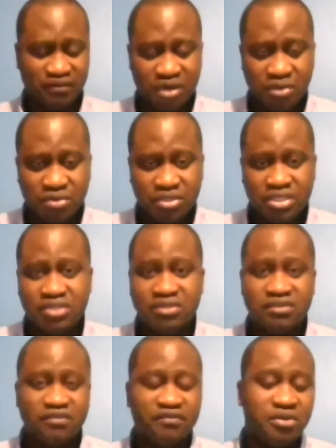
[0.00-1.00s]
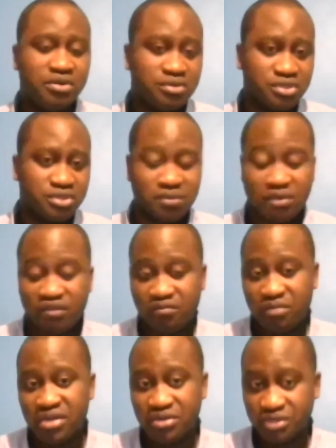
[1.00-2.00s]
foundation for some of
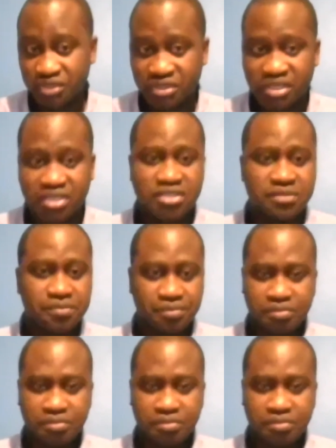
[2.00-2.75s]
my research.